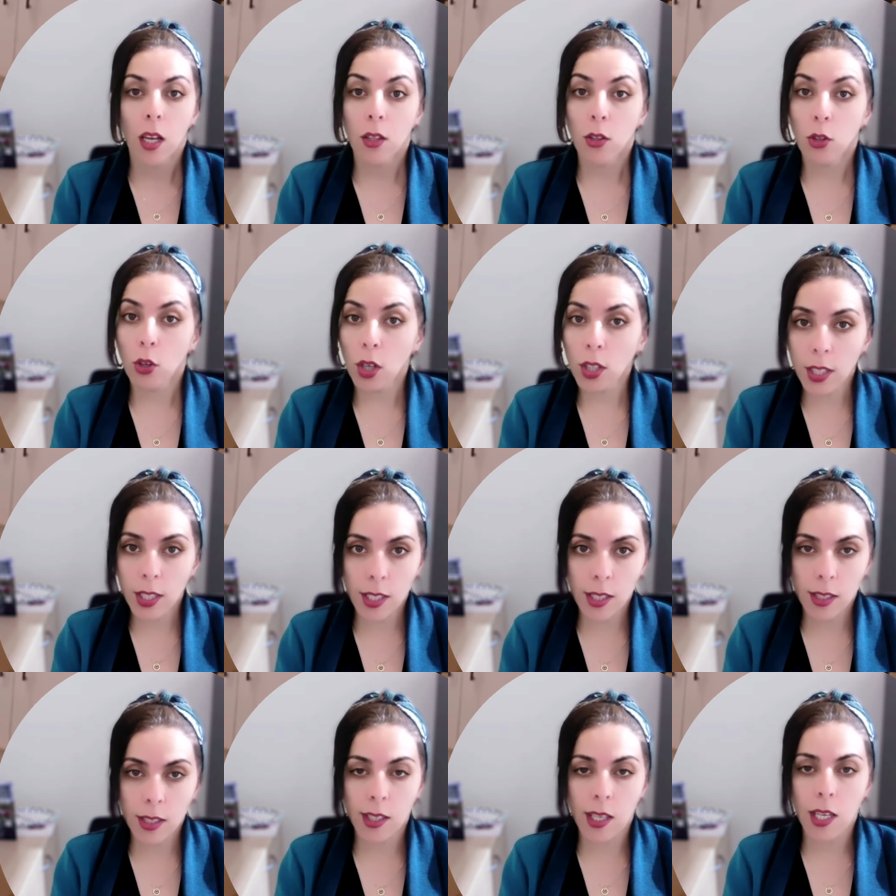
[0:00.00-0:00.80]
Not
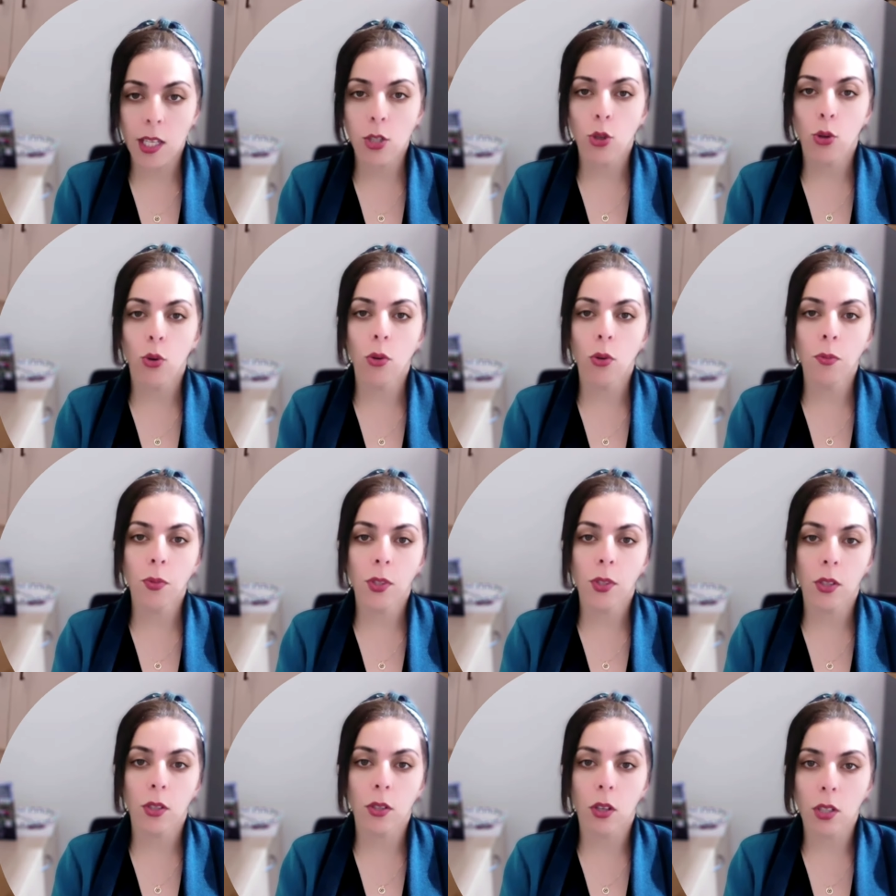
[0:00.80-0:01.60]
stage
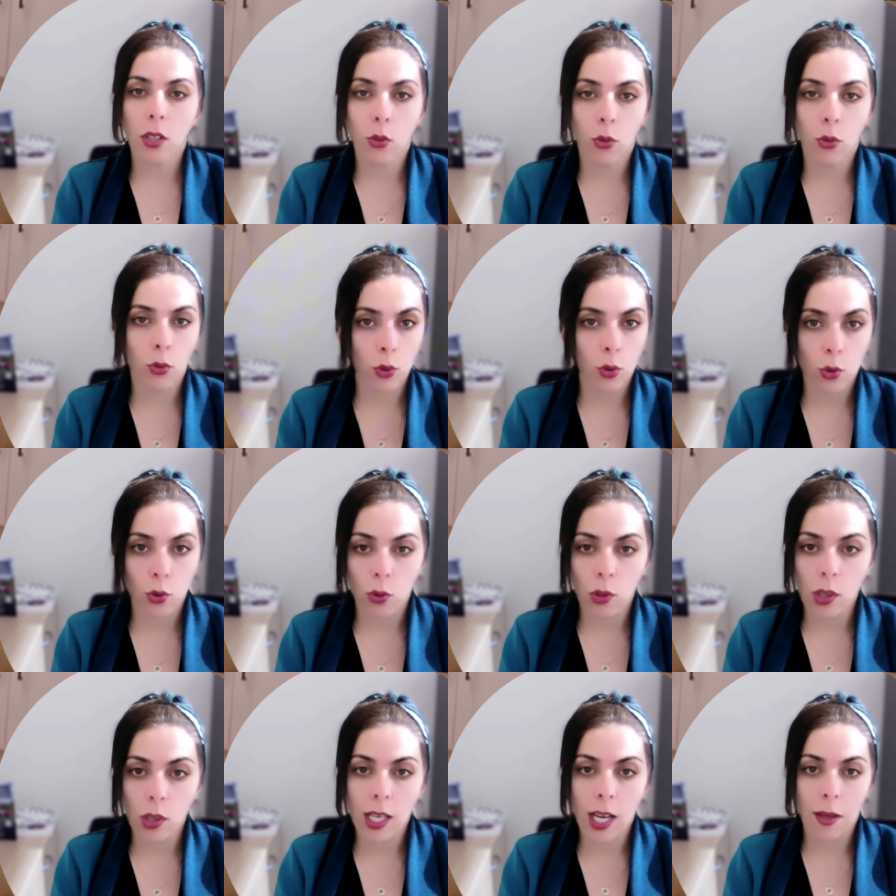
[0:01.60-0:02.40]
homes, not
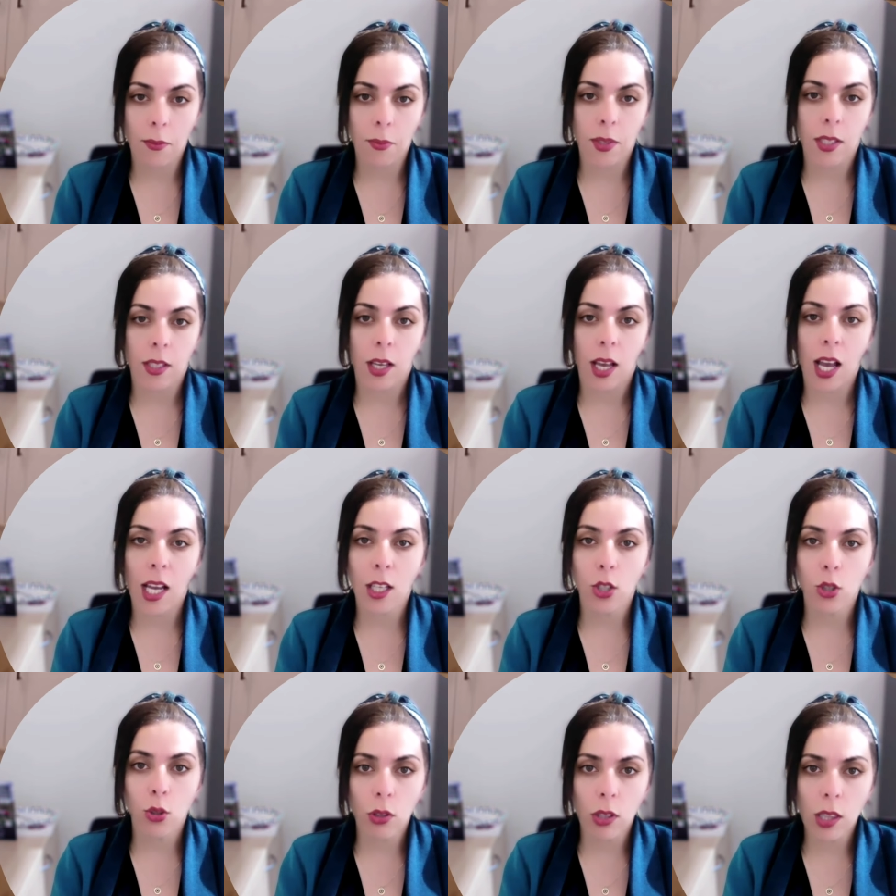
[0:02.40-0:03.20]
control labs,
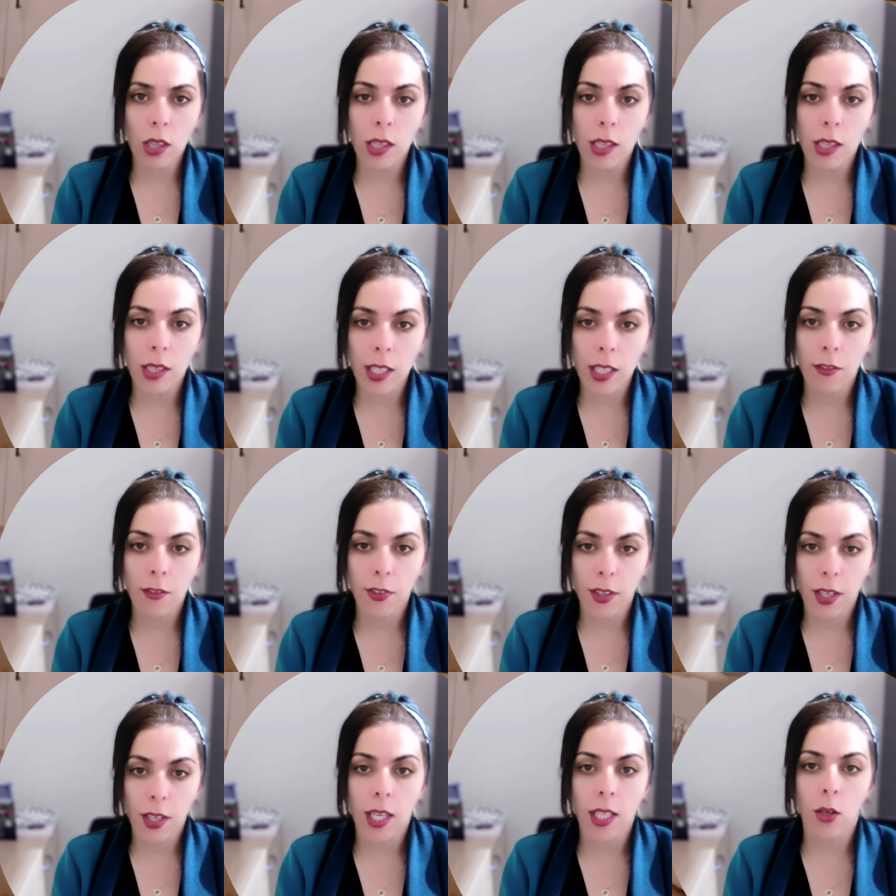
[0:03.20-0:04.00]
actual
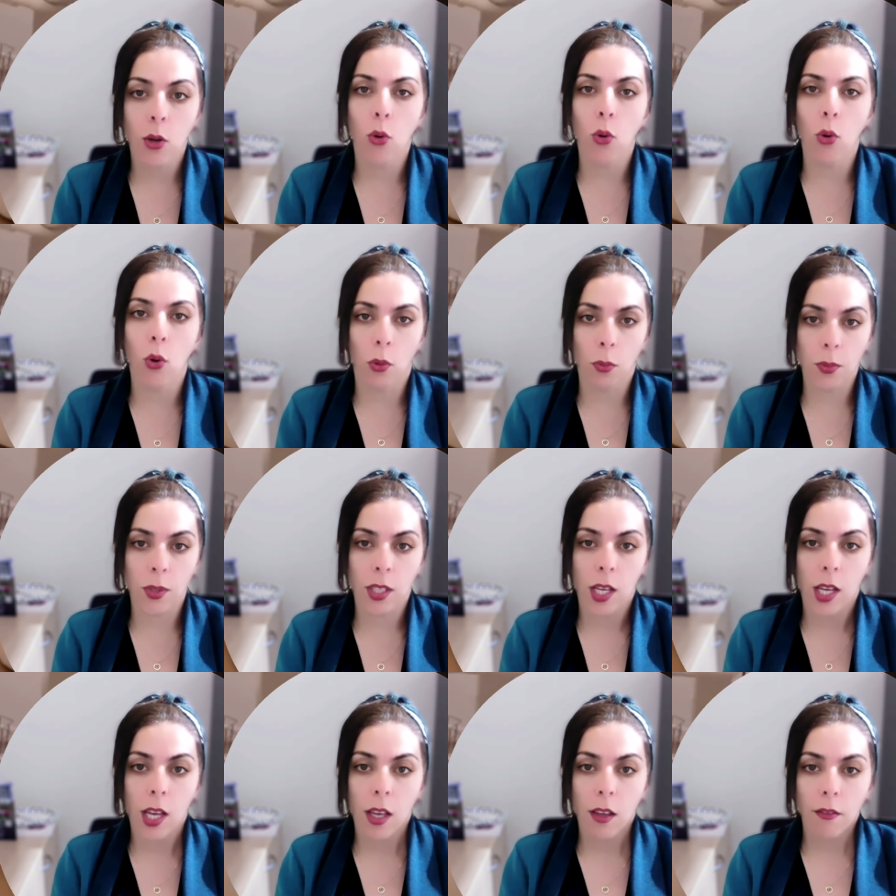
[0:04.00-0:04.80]
live-in
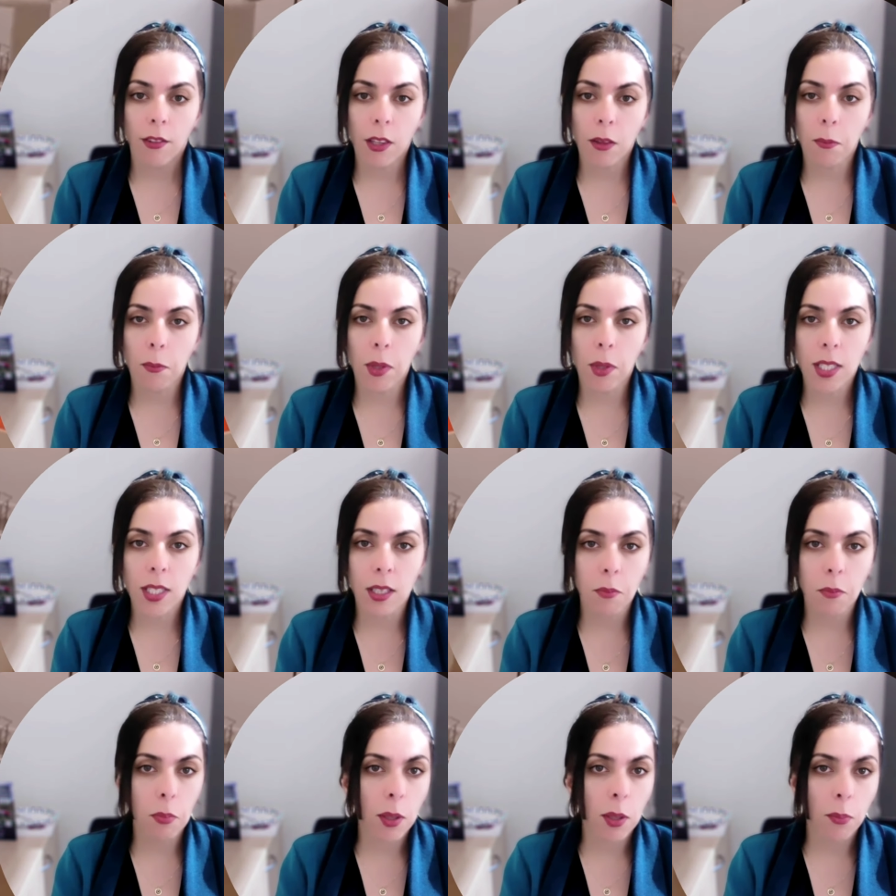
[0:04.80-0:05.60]
homes with
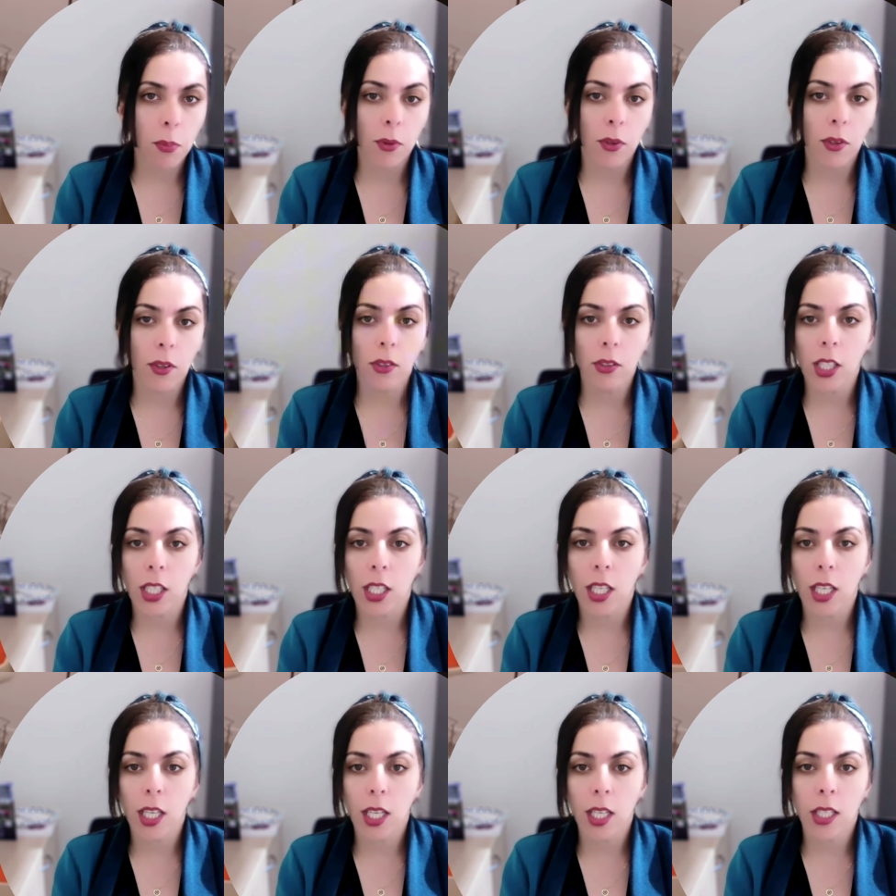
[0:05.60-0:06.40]
messy people,
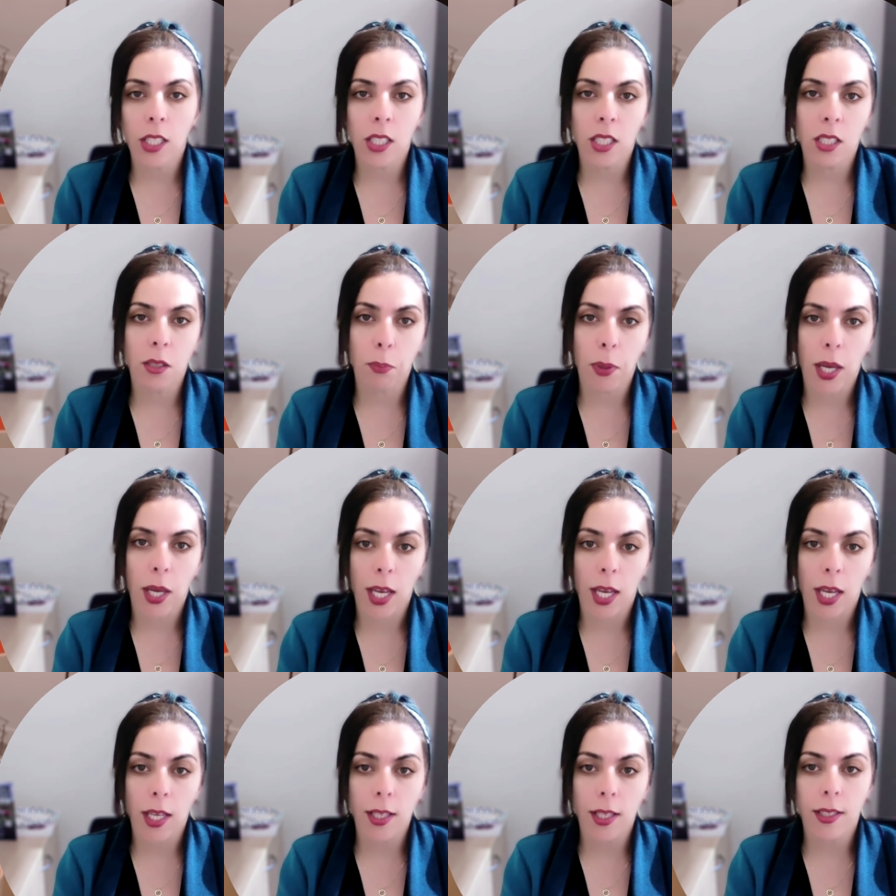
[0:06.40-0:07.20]
kids,
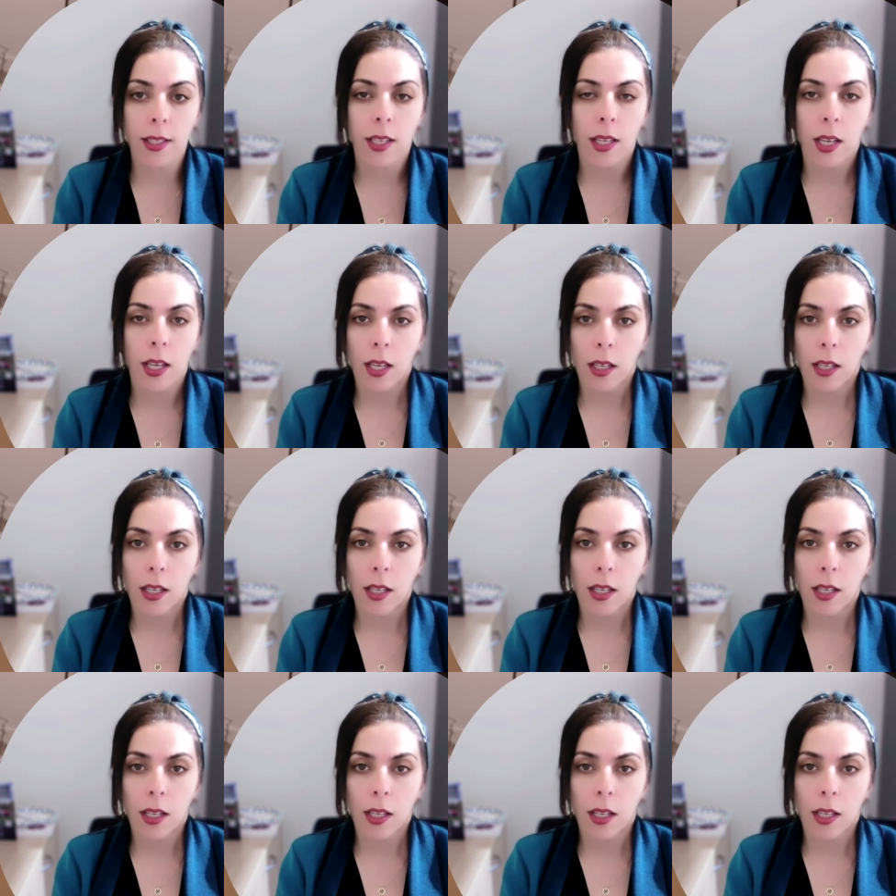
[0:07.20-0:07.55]
pets,